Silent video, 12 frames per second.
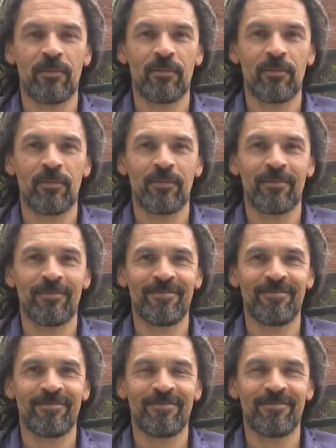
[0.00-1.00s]

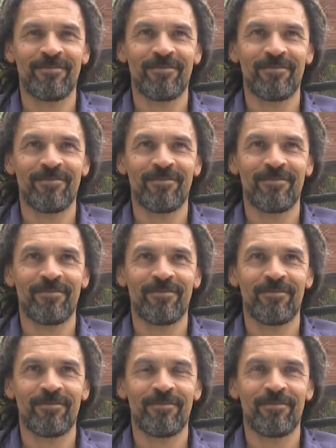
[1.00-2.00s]
(no one is talking)